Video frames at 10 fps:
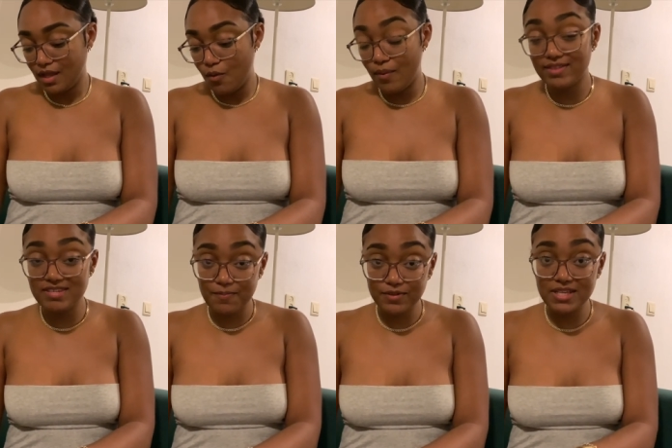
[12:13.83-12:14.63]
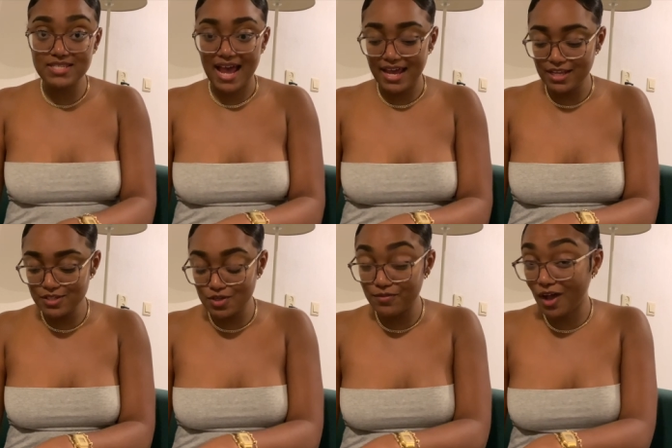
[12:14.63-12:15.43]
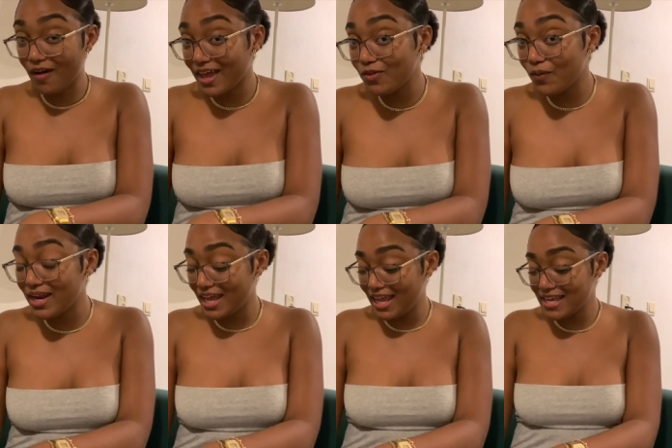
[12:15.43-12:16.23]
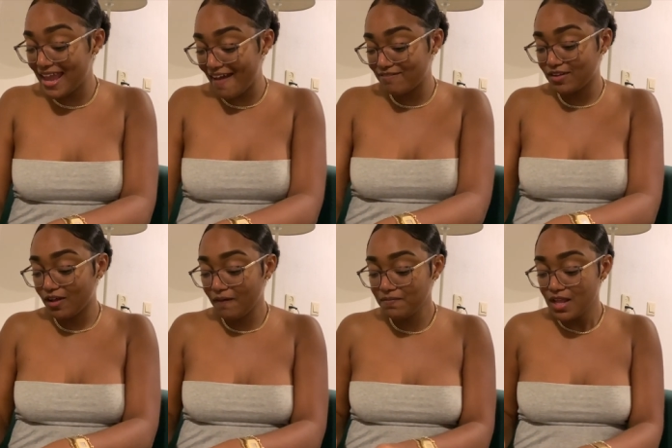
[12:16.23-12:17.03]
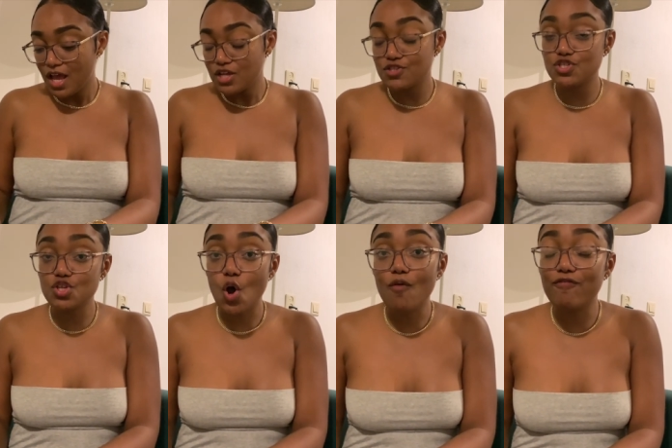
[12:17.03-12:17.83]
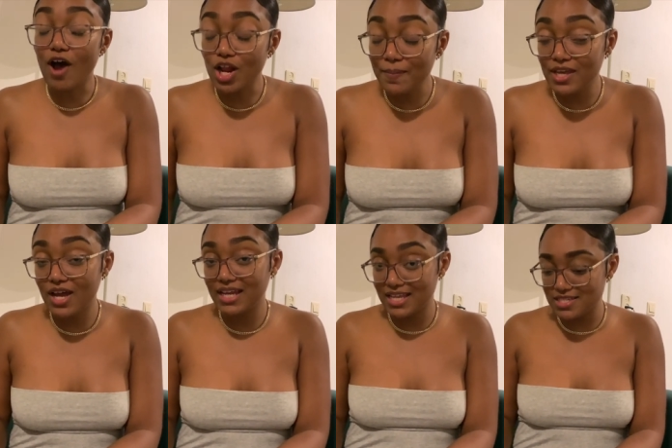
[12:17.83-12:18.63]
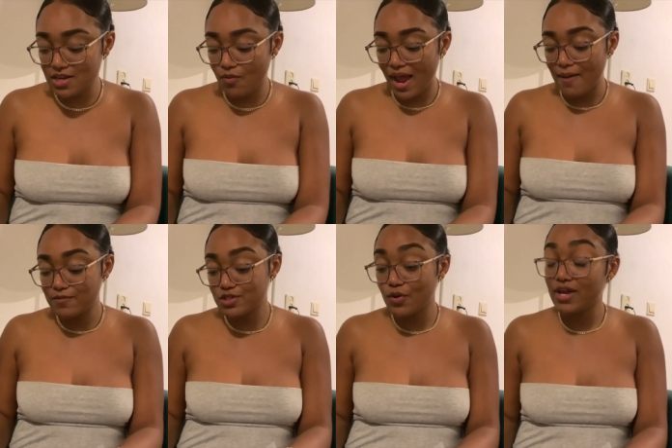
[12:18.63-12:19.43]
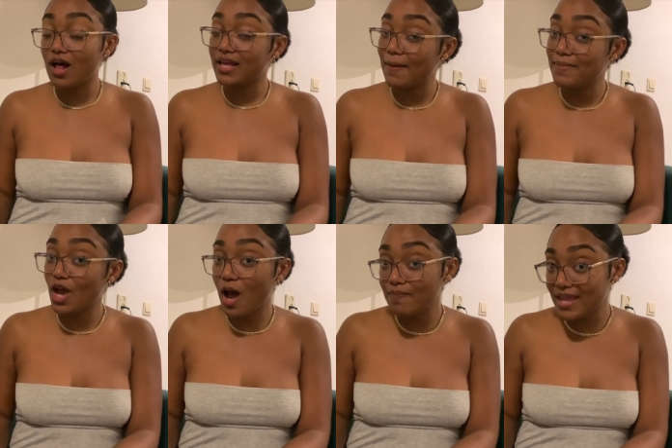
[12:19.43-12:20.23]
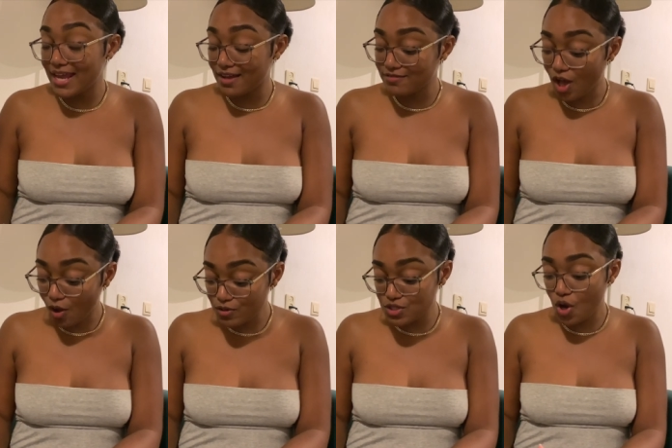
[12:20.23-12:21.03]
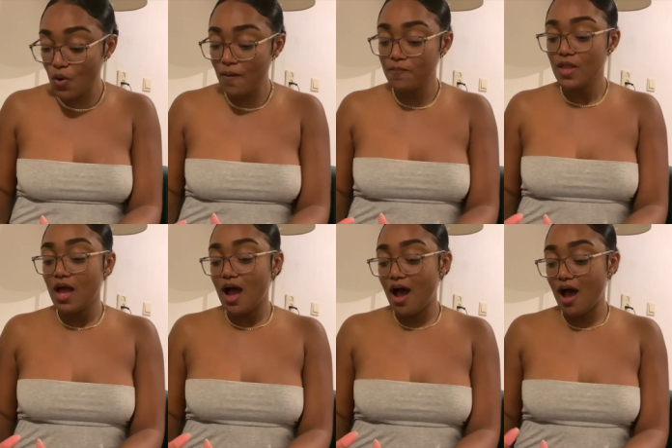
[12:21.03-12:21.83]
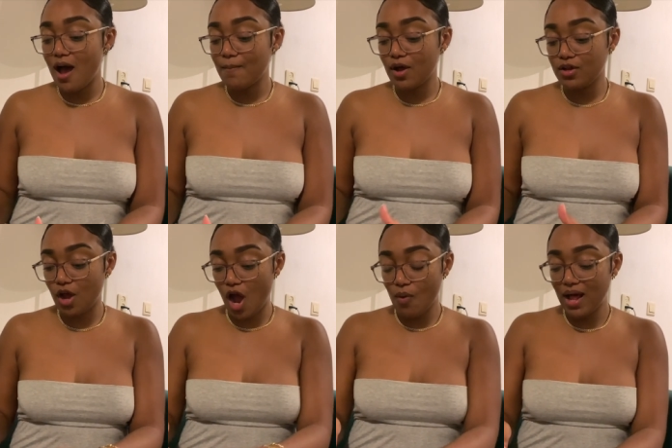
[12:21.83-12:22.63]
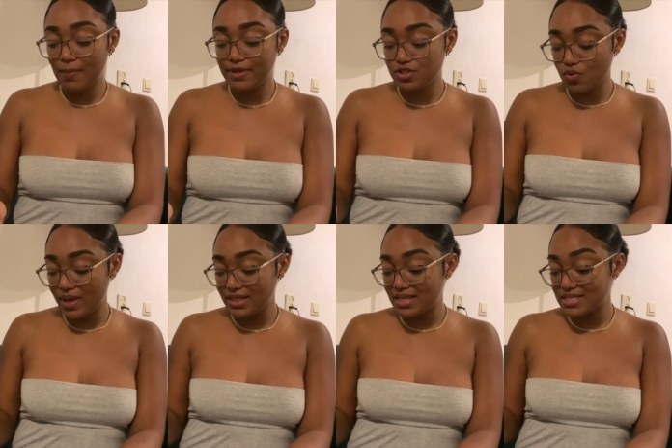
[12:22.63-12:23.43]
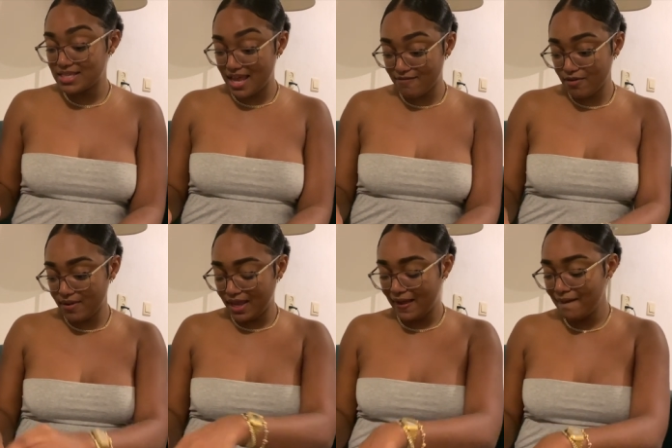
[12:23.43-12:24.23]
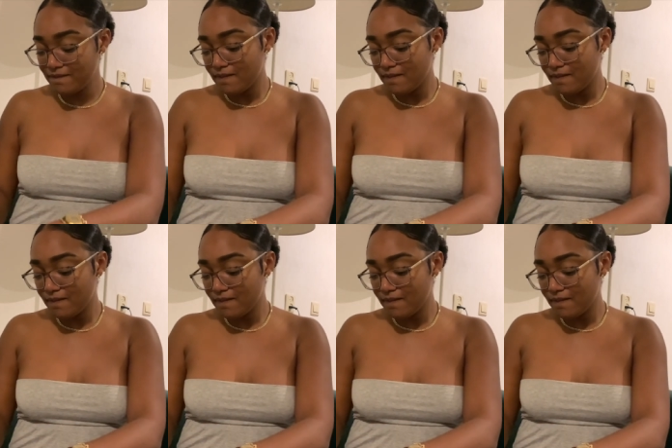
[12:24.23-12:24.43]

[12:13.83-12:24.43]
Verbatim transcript: with Tipo Design. So y'all can win a candle. So follow me on Instagram so y'all can be updated also um, on how I'll be doing this giveaway